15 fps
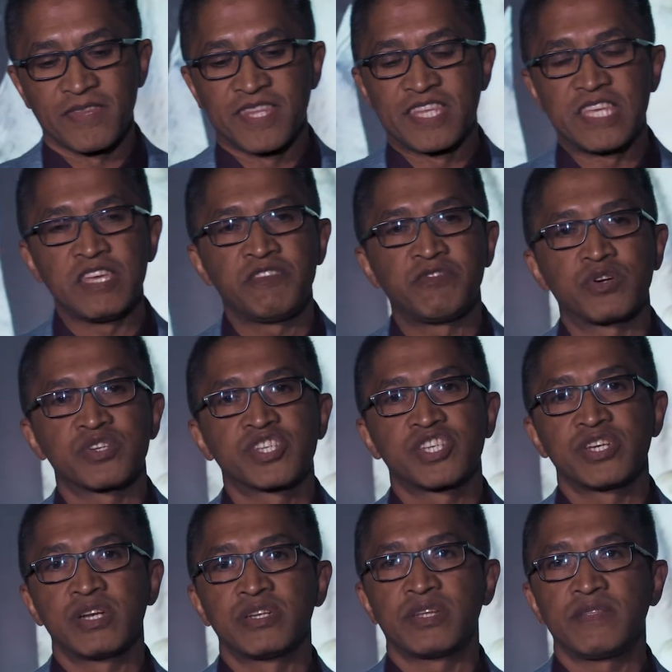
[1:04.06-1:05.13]
give our
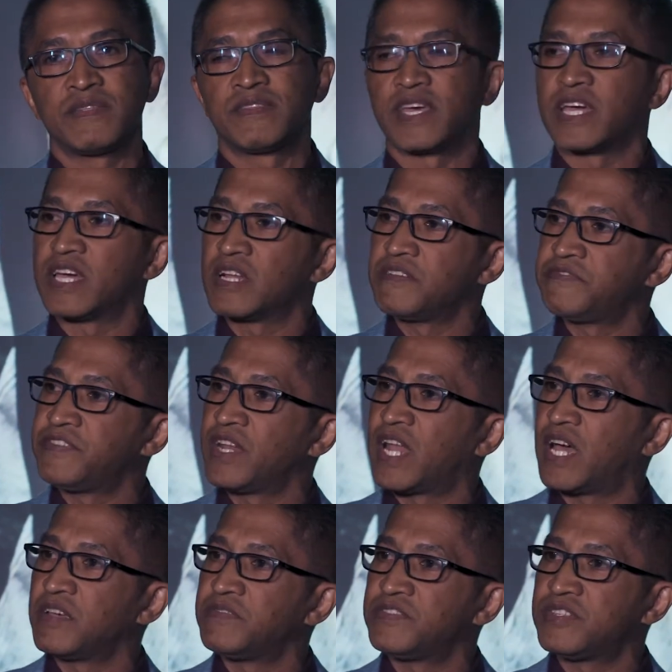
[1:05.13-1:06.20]
children the healthy
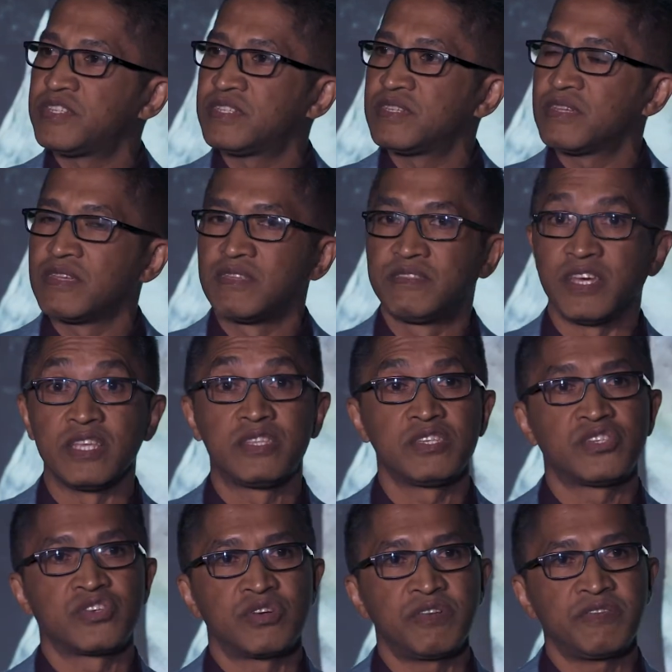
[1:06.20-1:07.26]
lives they
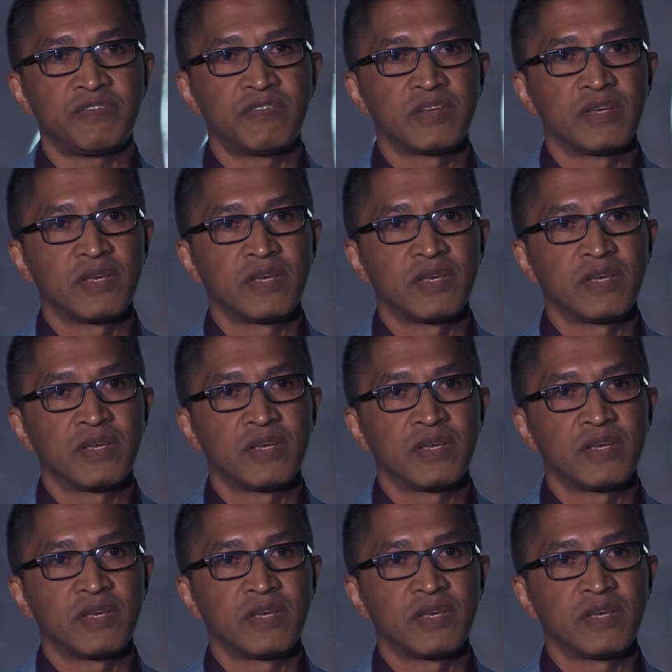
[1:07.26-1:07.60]
deserve